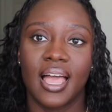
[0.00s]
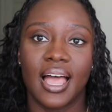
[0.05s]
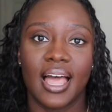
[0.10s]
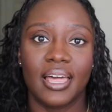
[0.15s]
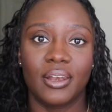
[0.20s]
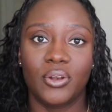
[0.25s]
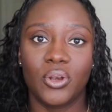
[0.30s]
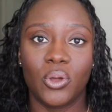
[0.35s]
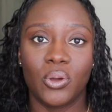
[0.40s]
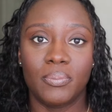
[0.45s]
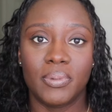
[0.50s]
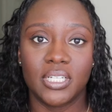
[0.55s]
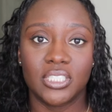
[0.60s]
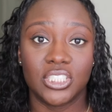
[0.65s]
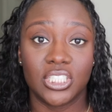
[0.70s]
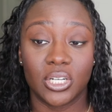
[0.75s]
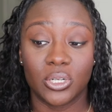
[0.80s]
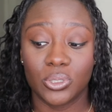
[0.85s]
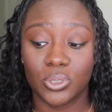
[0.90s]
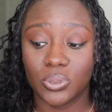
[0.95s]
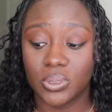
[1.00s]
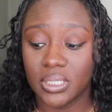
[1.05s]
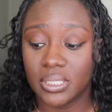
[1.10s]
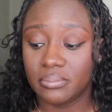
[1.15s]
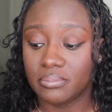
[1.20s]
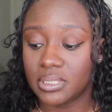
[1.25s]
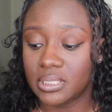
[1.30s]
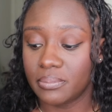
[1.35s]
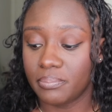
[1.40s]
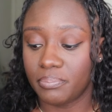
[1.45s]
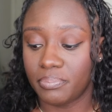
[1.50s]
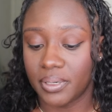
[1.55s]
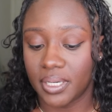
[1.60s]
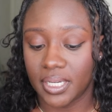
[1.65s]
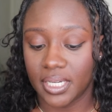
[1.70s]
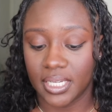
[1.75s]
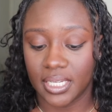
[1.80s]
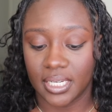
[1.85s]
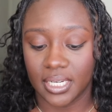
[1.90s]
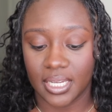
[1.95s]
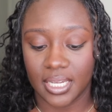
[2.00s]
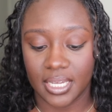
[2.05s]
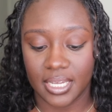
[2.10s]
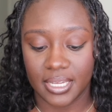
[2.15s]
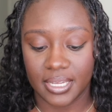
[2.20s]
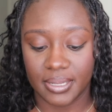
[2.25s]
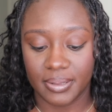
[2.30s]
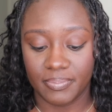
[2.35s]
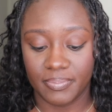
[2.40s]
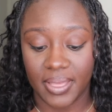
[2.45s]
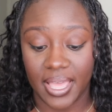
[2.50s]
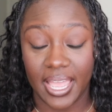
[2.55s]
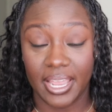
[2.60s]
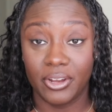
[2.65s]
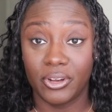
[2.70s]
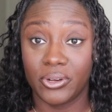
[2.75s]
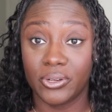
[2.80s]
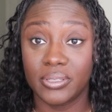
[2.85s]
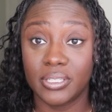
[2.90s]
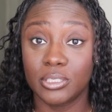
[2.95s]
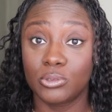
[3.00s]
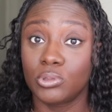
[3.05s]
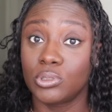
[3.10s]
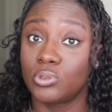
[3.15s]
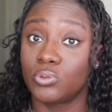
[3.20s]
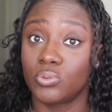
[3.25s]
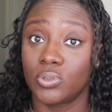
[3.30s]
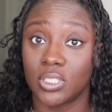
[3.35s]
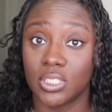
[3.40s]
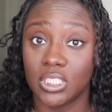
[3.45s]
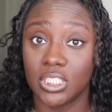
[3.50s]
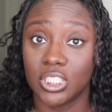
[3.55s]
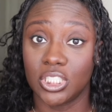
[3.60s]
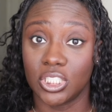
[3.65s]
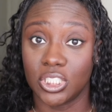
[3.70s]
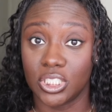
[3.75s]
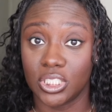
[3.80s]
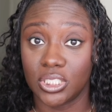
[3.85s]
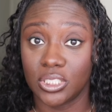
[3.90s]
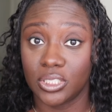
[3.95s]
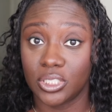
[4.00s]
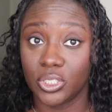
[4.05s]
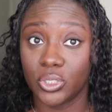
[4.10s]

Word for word: I don't know about gel creams, but um, I heard this was really good.